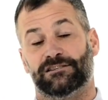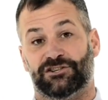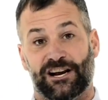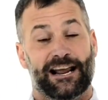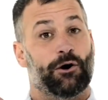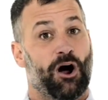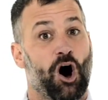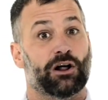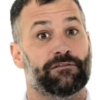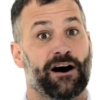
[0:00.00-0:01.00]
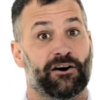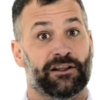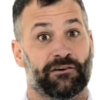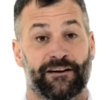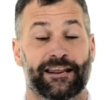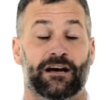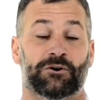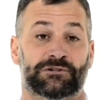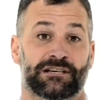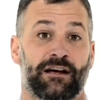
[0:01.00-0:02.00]
to check out all of our other
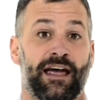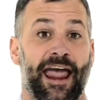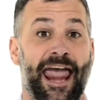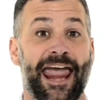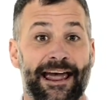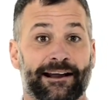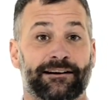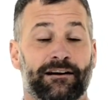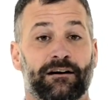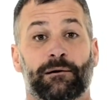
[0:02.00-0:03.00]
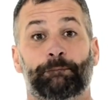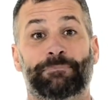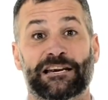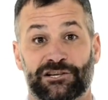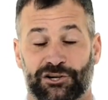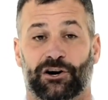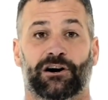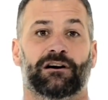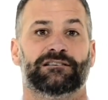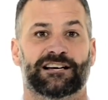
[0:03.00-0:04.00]
videos and be
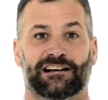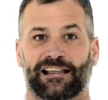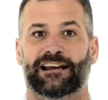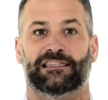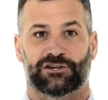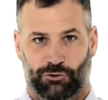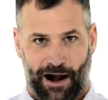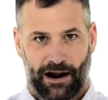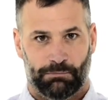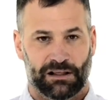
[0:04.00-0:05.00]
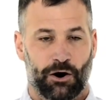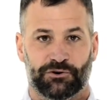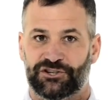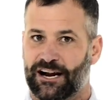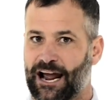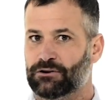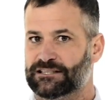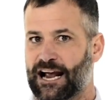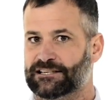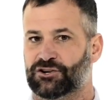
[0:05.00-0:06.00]
sure to click the trial below. Check out
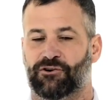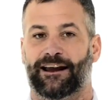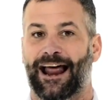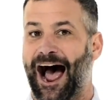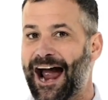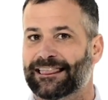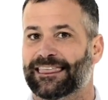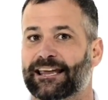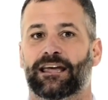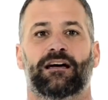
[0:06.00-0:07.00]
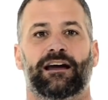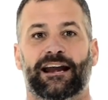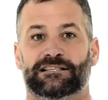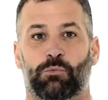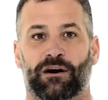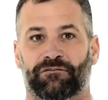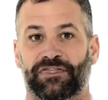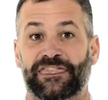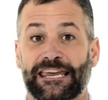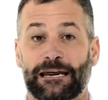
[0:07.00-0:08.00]
Stocks Trade. I think it is one
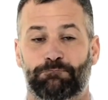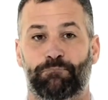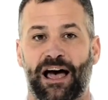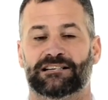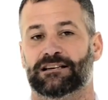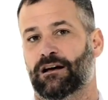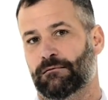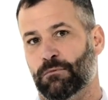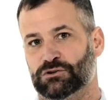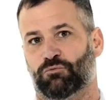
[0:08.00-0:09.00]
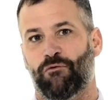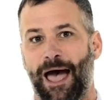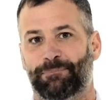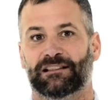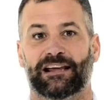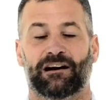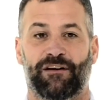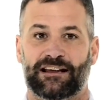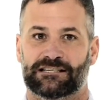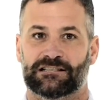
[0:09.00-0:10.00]
of the best, most rapidly
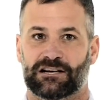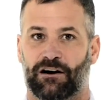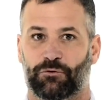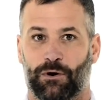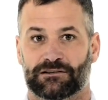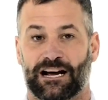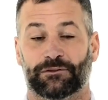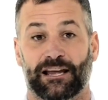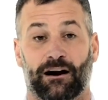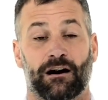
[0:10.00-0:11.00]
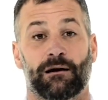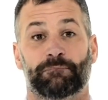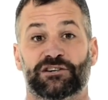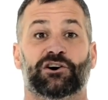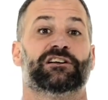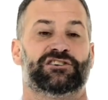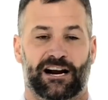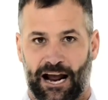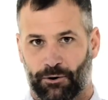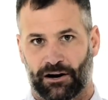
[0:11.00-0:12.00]
advancing softwares out there. Be sure to
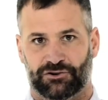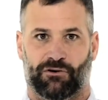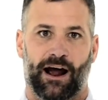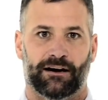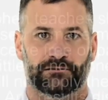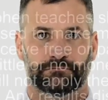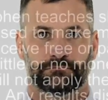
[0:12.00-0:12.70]
check out our trial.